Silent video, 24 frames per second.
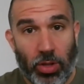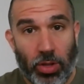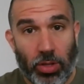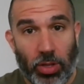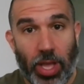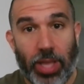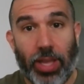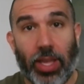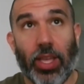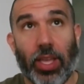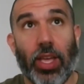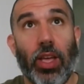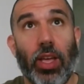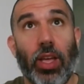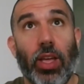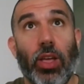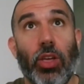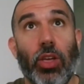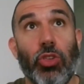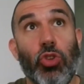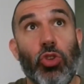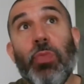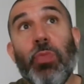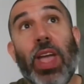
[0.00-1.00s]
Like,
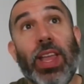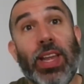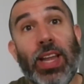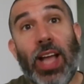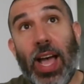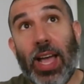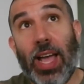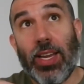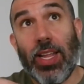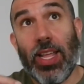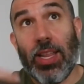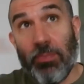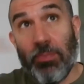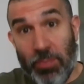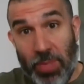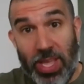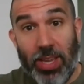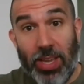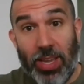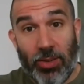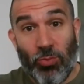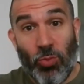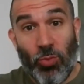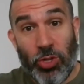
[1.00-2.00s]
you may not
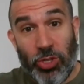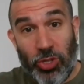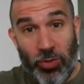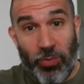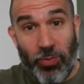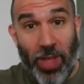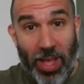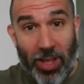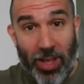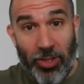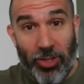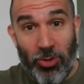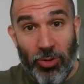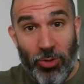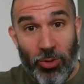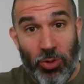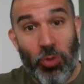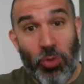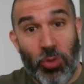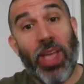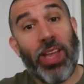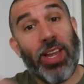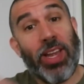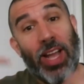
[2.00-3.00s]
admit what you value,
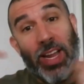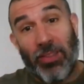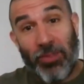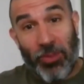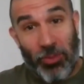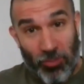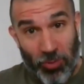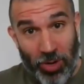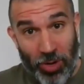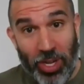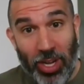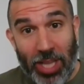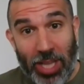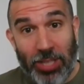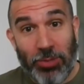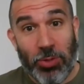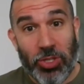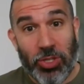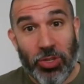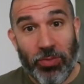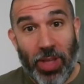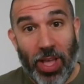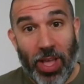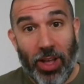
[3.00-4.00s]
you may not even realize
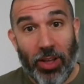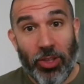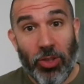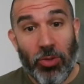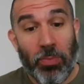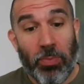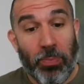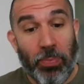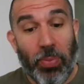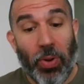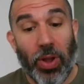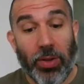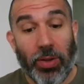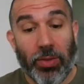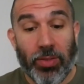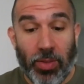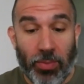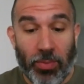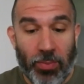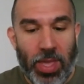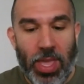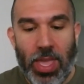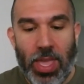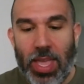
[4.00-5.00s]
what you value, but to
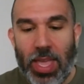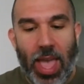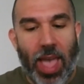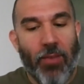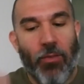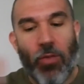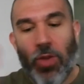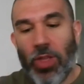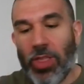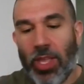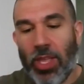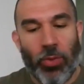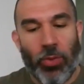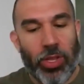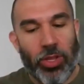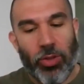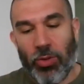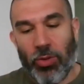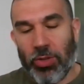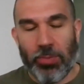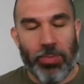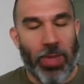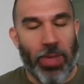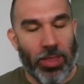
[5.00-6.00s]
me, everything we do
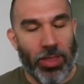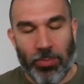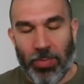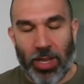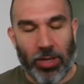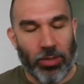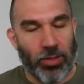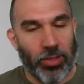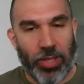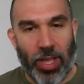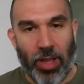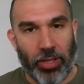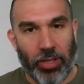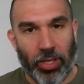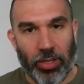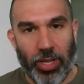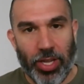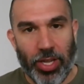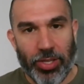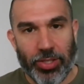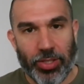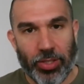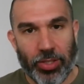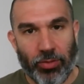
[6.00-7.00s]
is a mathematical
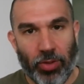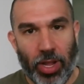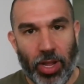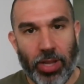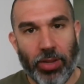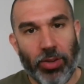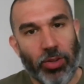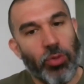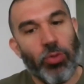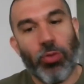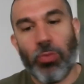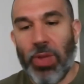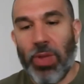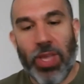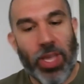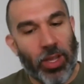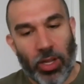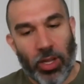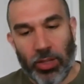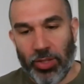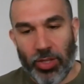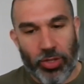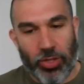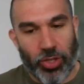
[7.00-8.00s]
calculation, right? You being
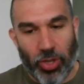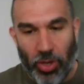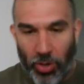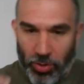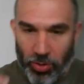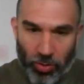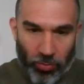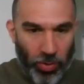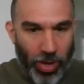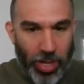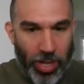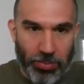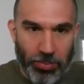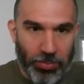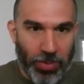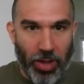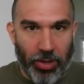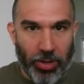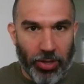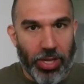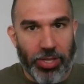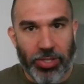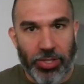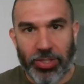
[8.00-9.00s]
on this show, you ran some
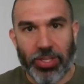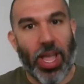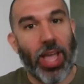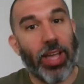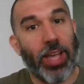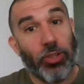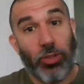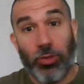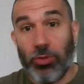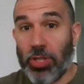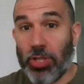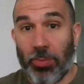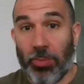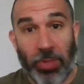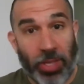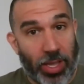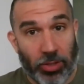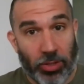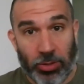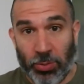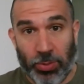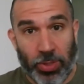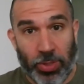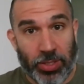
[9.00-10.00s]
calculations. I could do something
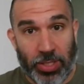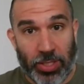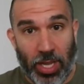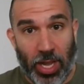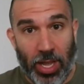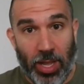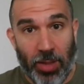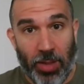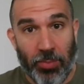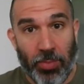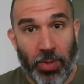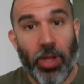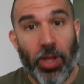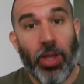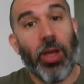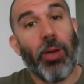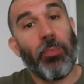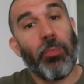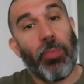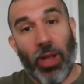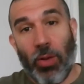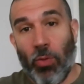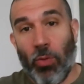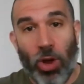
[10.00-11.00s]
else with this time,
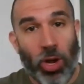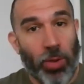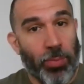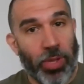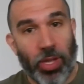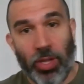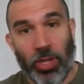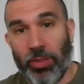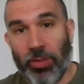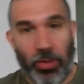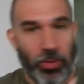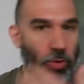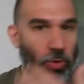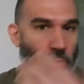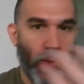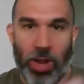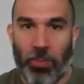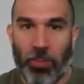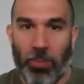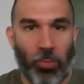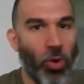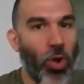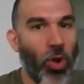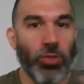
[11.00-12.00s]
but I want to be on, you ran
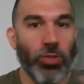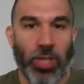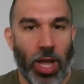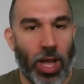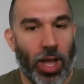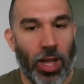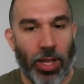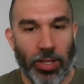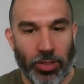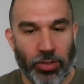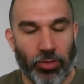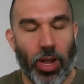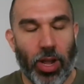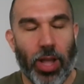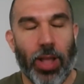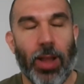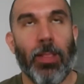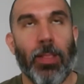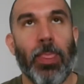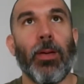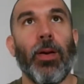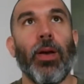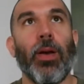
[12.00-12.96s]
a pros cons, right?